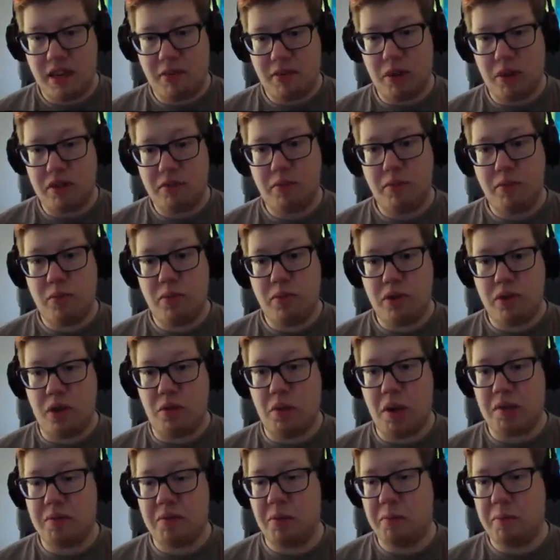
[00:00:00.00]
And what, you
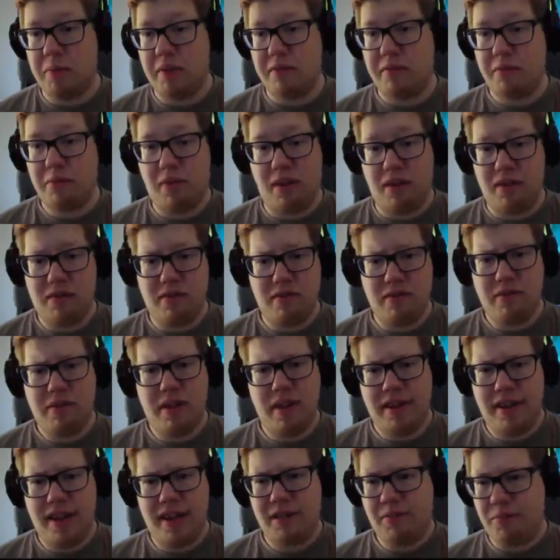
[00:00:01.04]
know what would be,
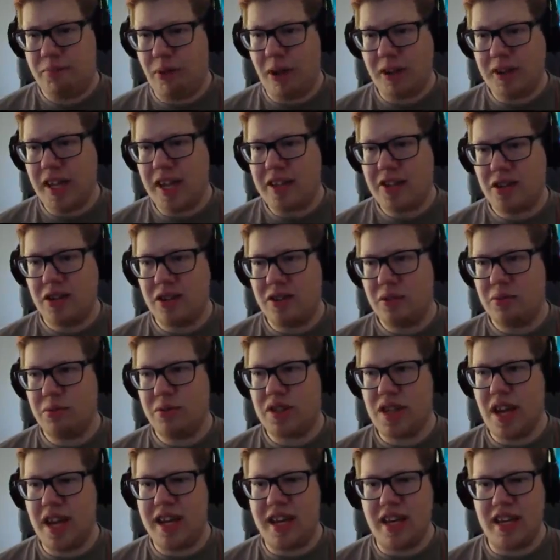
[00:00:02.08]
and what actually
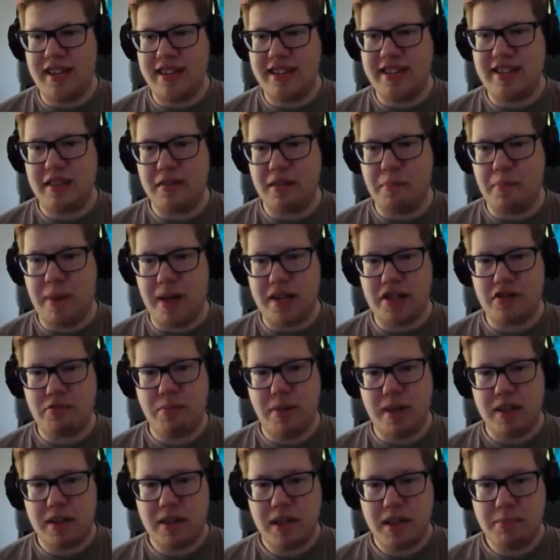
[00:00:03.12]
do say he is in the
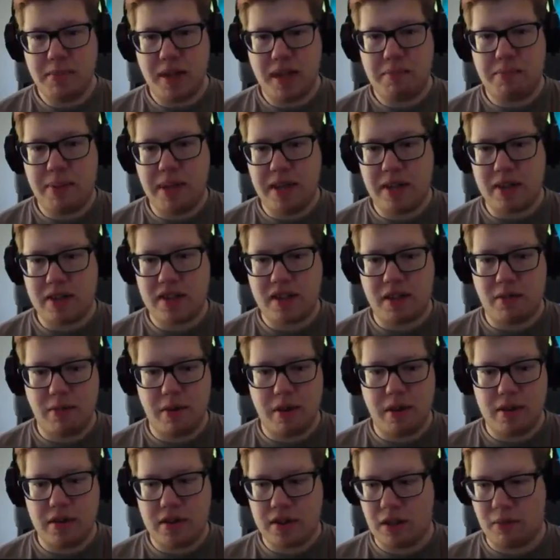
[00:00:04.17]
basement? He might be on
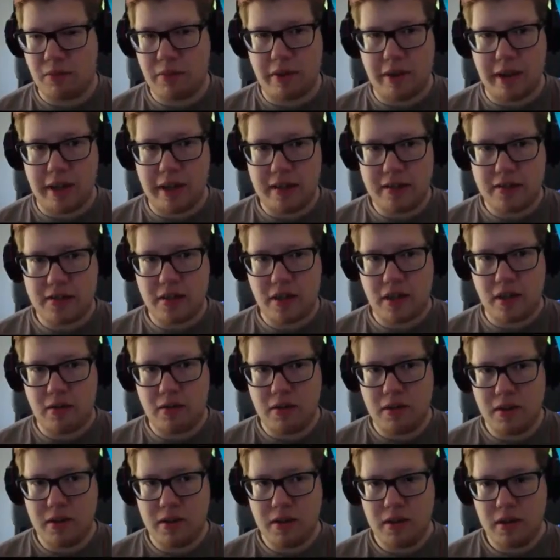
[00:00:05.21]
somewhere, somewhere else, you
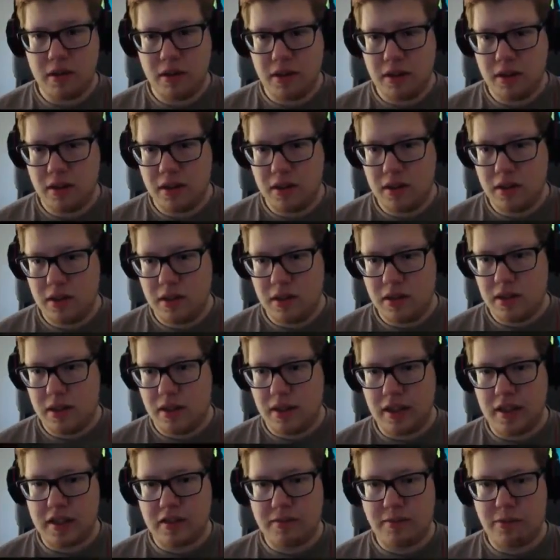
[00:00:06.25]
know?
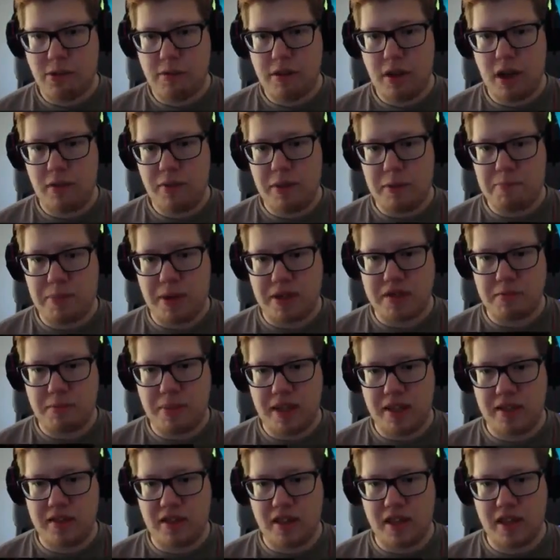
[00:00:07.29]
I just throwing out the
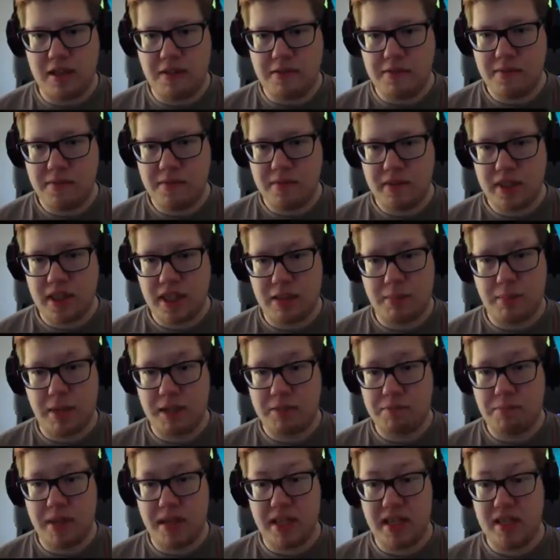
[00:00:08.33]
possibility that he
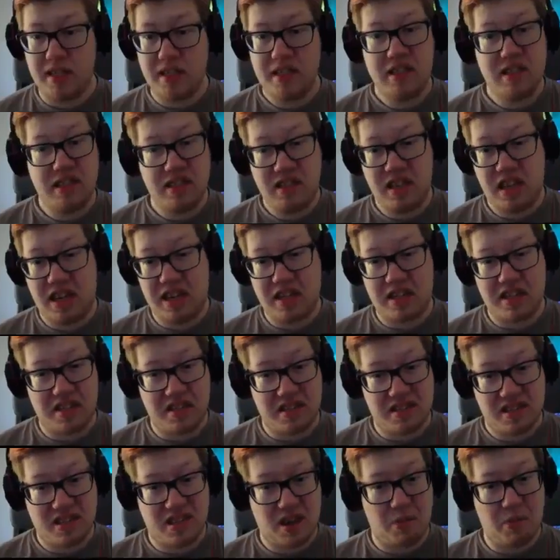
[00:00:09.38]
might be,
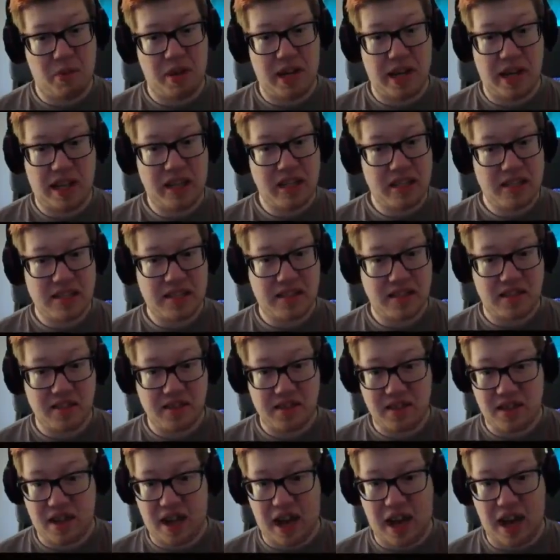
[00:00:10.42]
like, somewhere else,
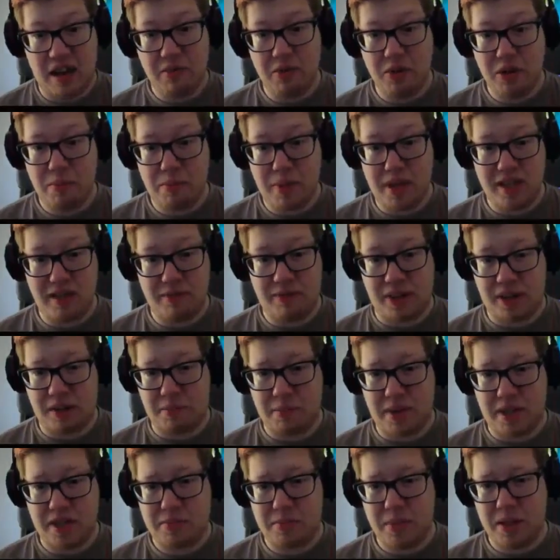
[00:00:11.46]
because I wouldn't be in the
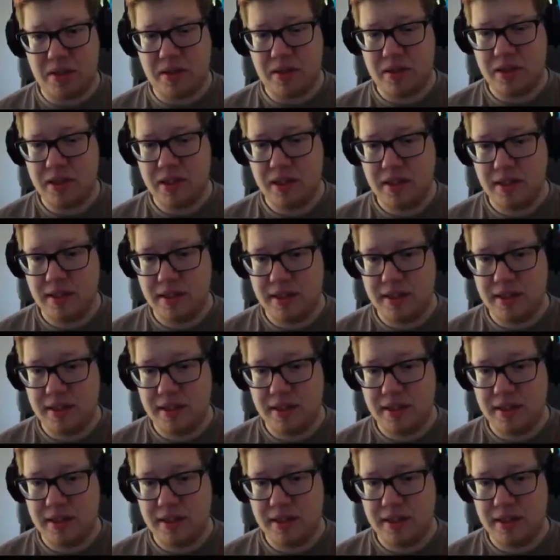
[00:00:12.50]
fucking basement.